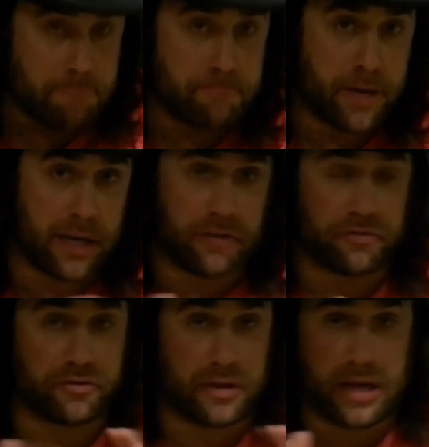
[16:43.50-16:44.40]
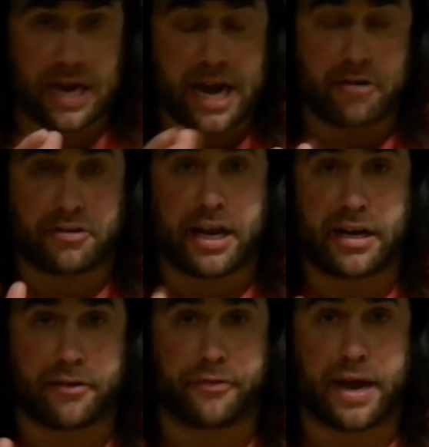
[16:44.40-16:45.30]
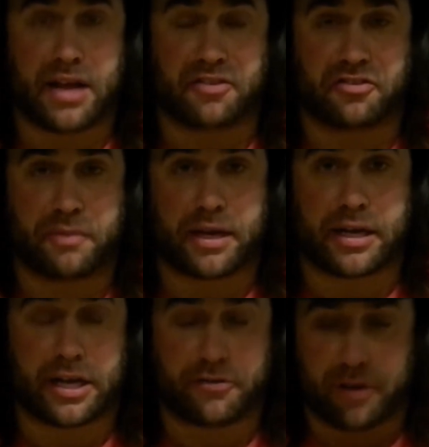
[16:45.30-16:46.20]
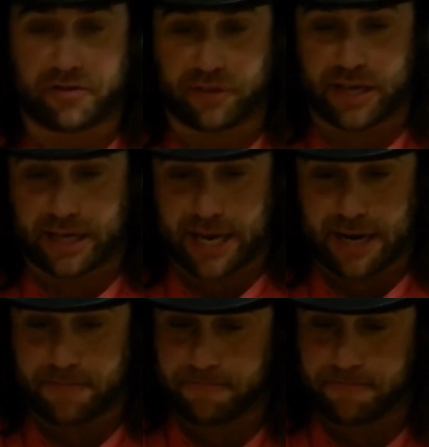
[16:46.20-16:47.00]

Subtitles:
But let's entertain the fans. Let's make it interesting again.